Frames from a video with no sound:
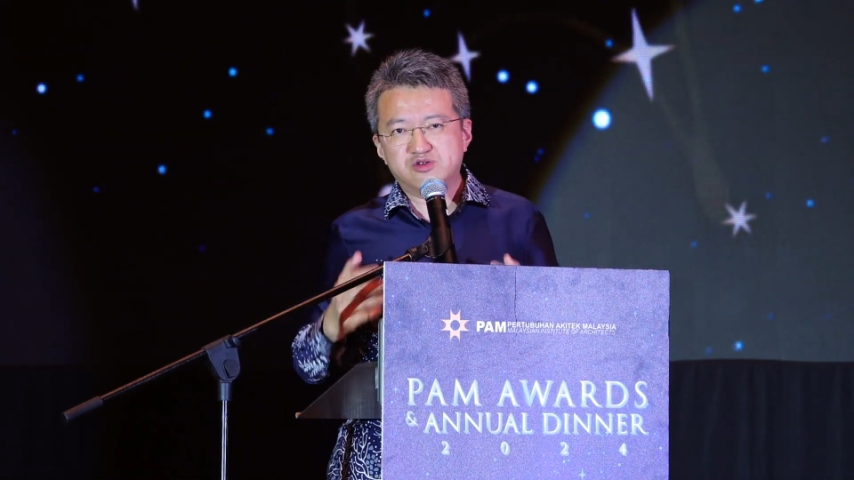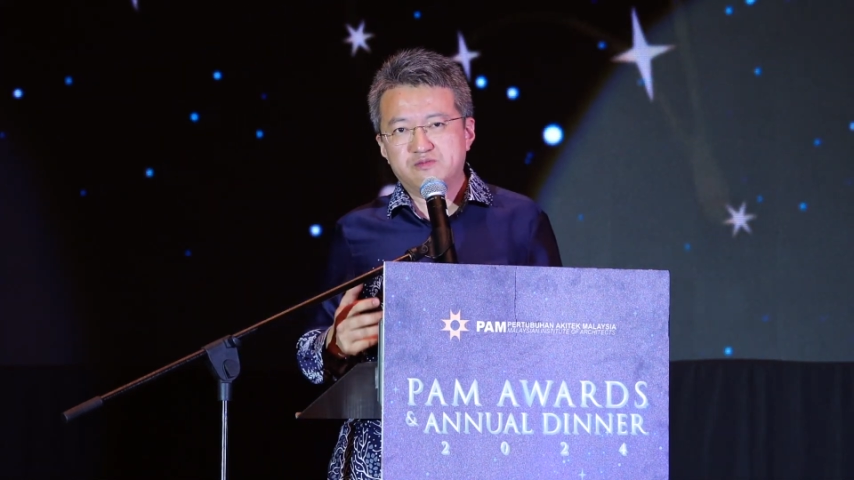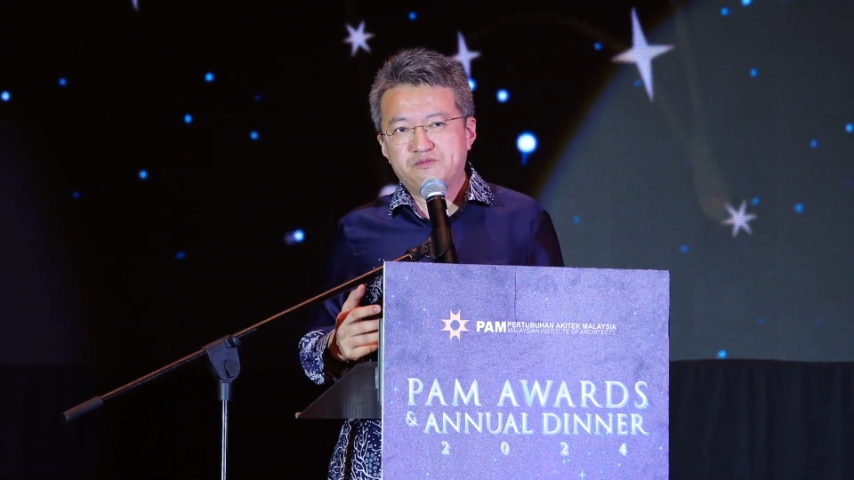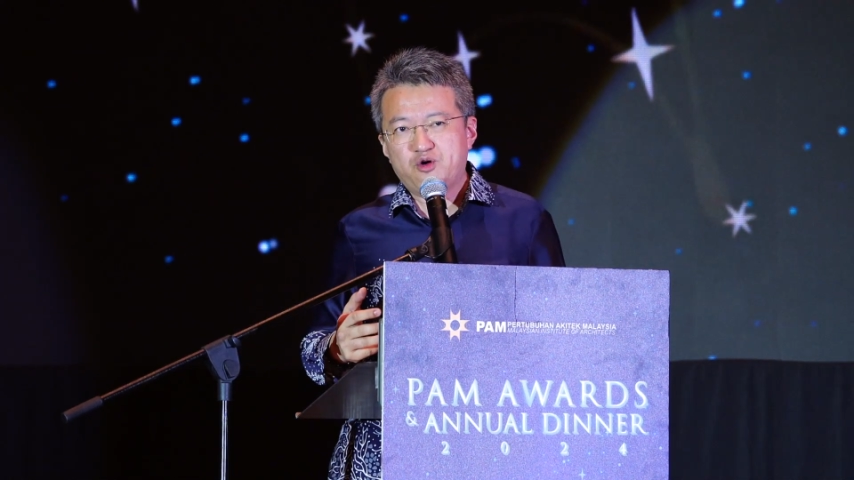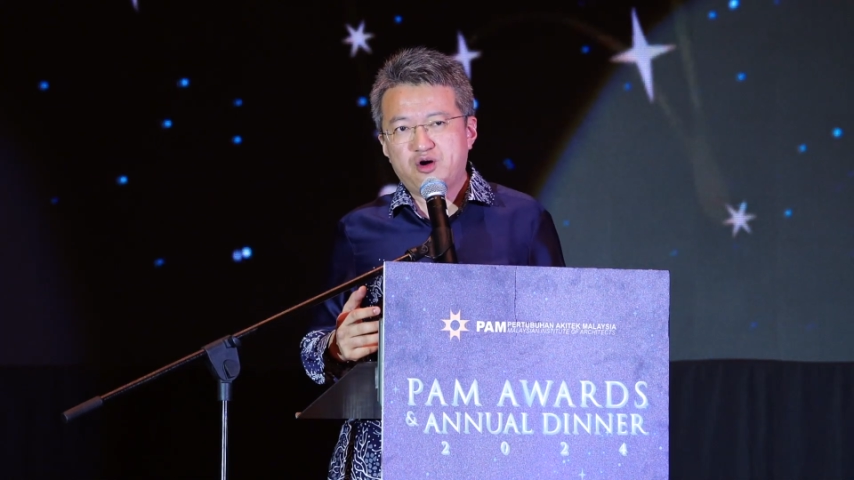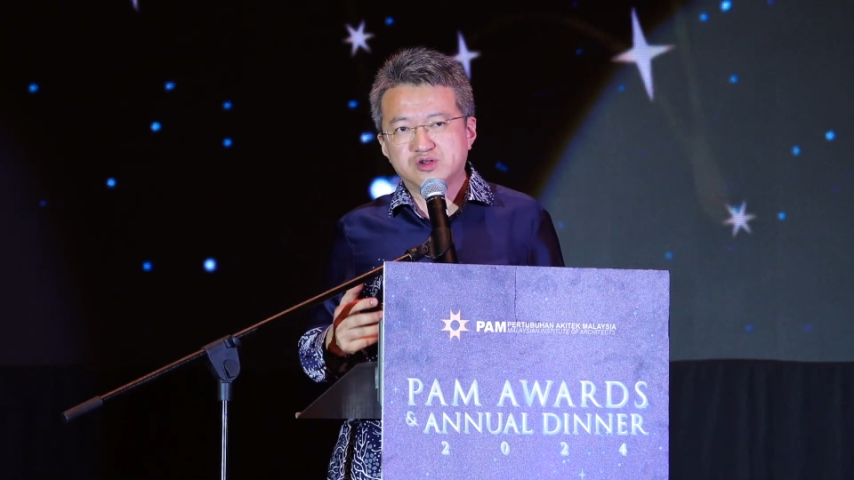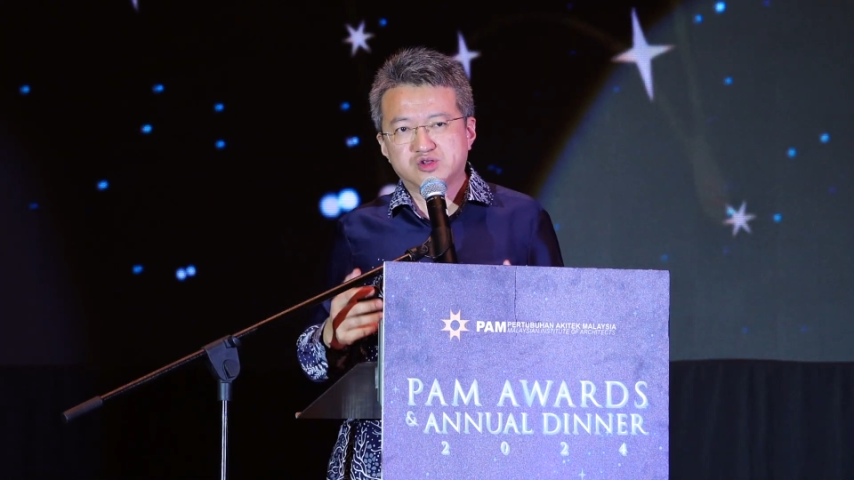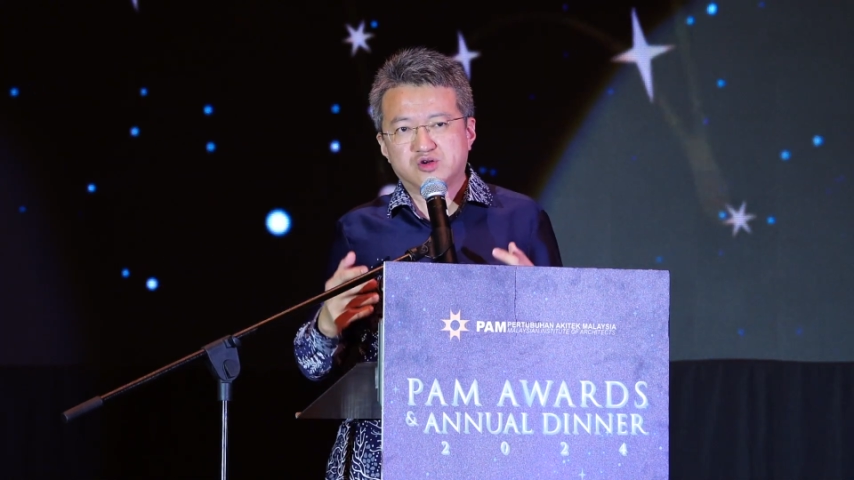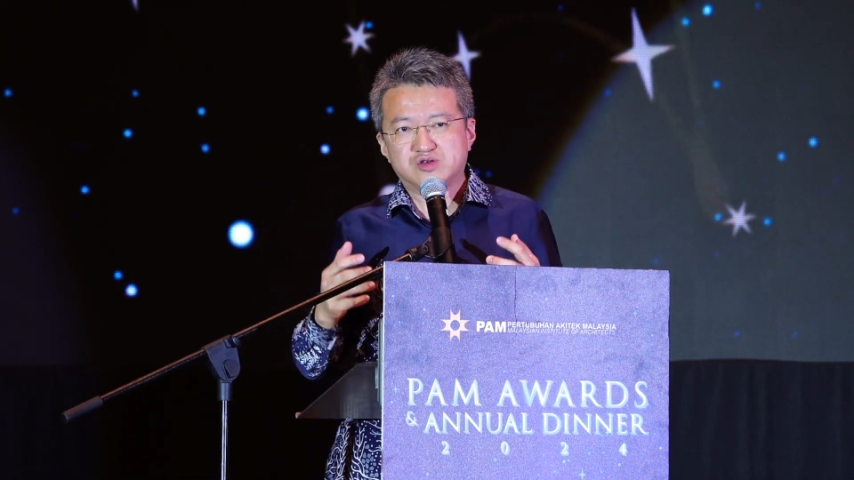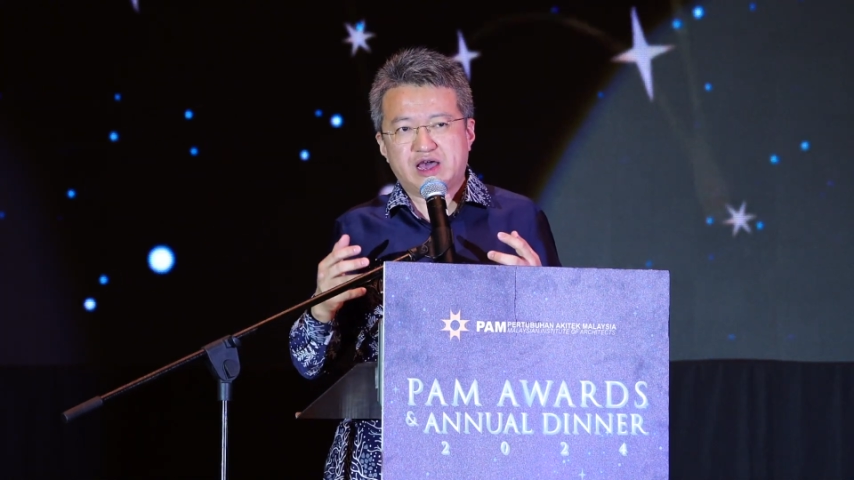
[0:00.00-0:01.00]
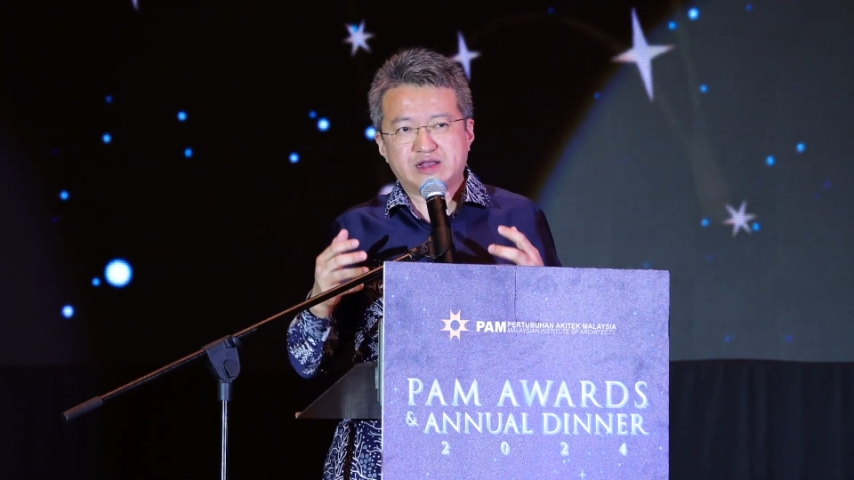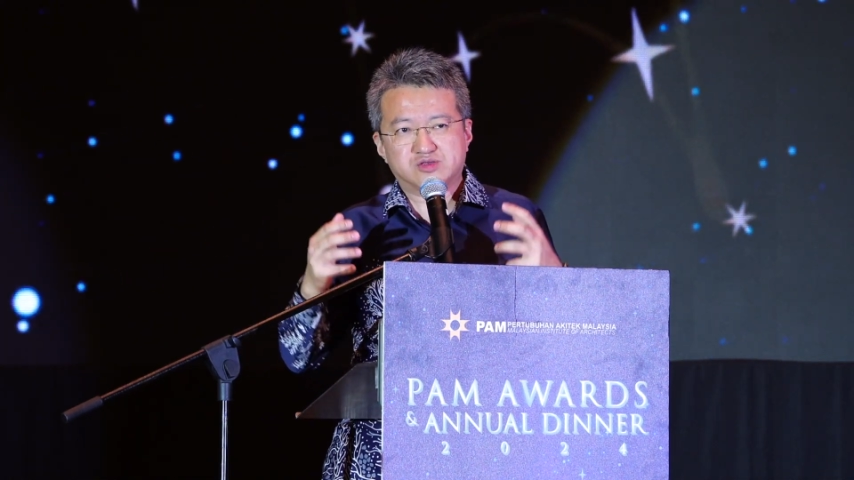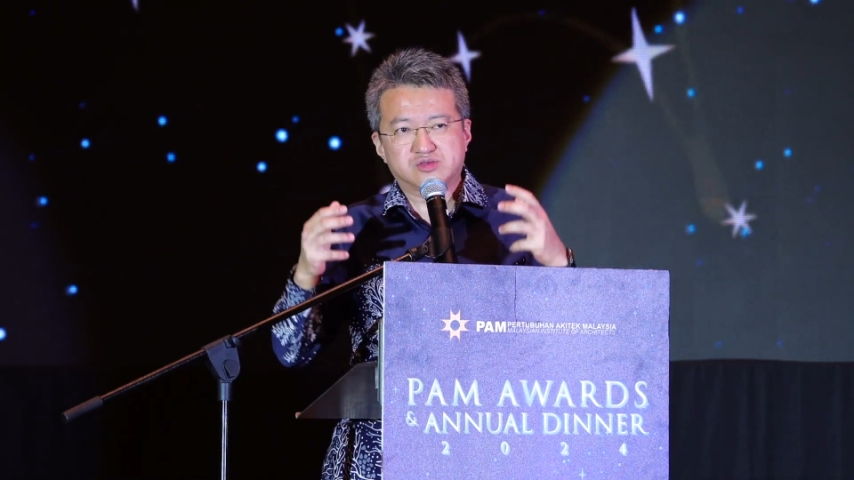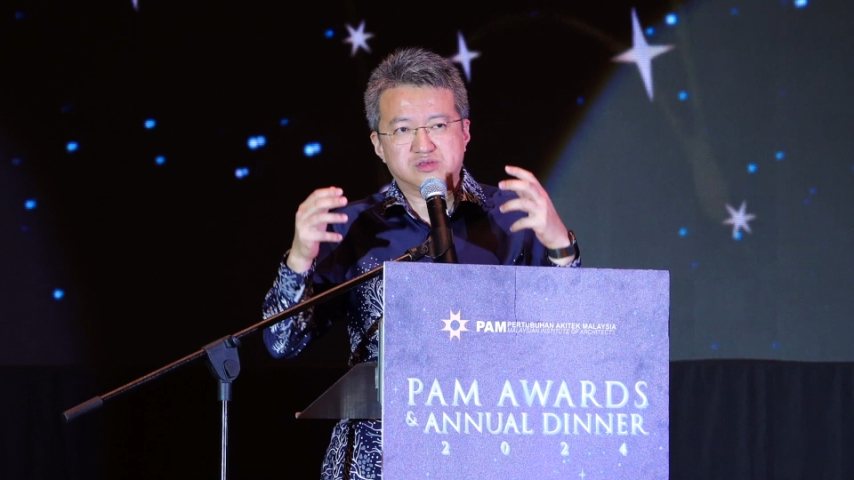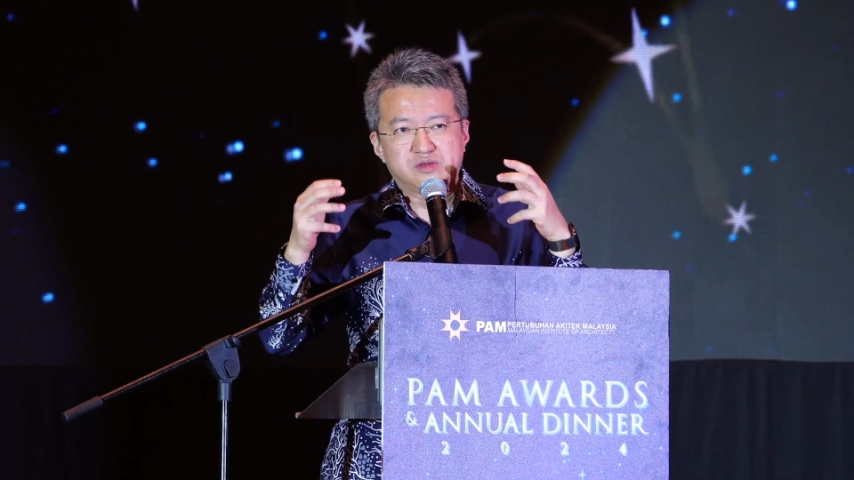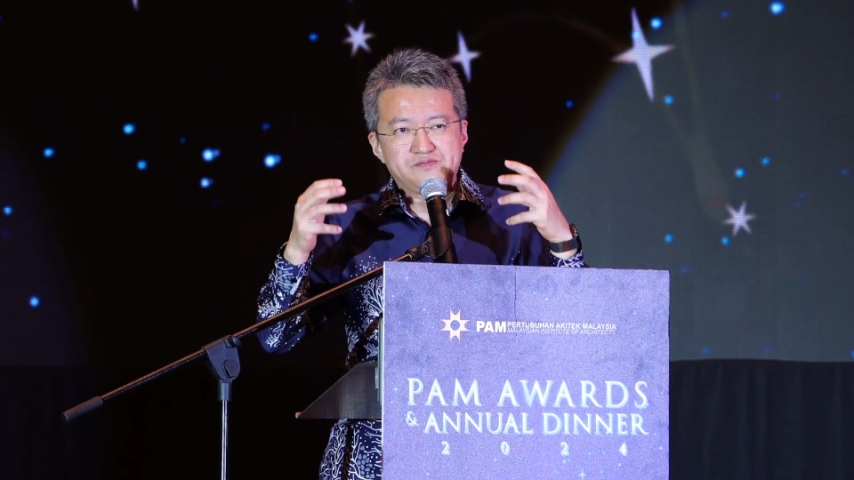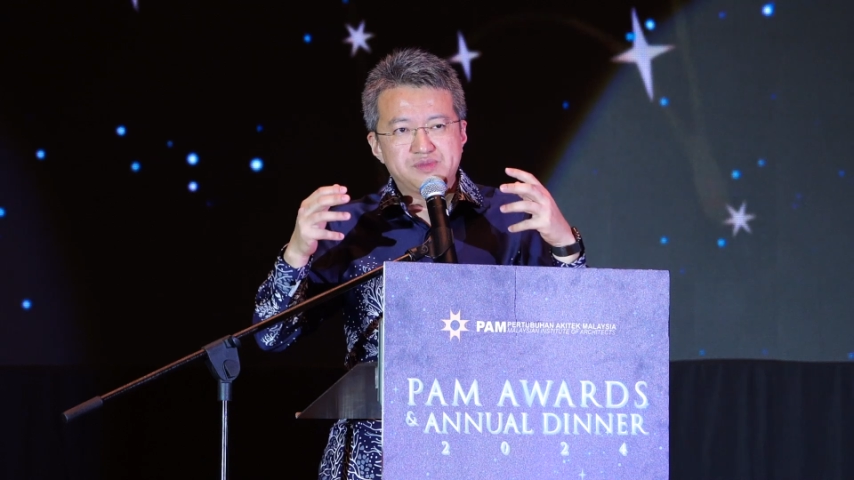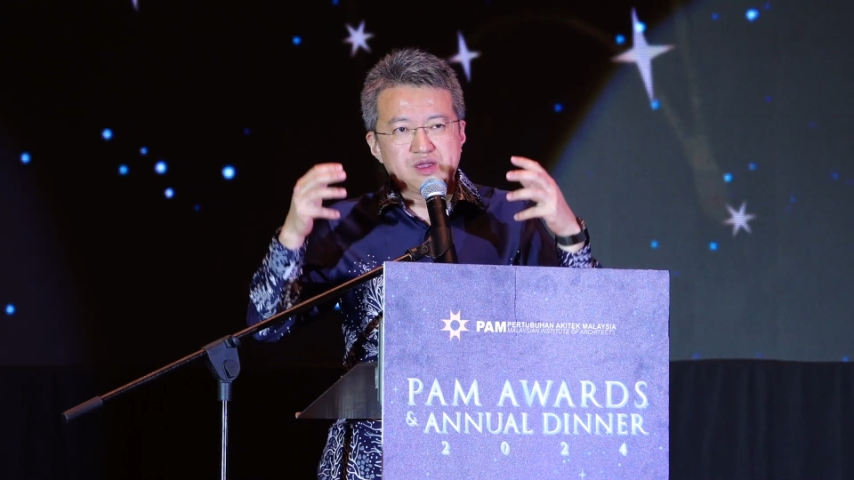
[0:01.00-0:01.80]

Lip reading: Lumpur so that